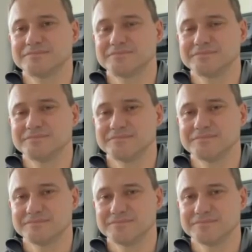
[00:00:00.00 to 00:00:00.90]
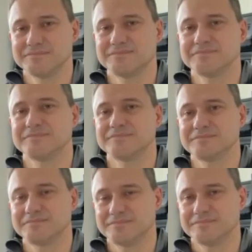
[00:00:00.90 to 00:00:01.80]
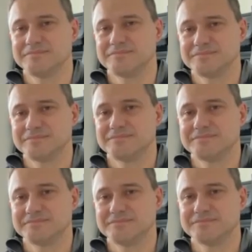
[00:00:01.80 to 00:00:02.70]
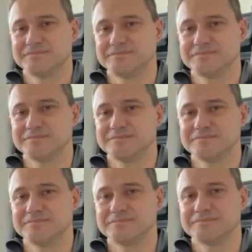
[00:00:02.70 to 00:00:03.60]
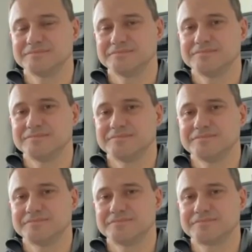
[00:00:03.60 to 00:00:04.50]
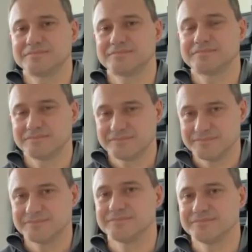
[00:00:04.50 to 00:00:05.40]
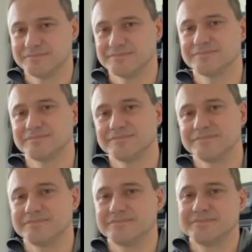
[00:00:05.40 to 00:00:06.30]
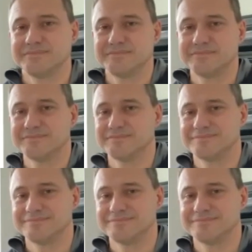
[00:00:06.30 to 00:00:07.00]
No words are spoken by the person on screen.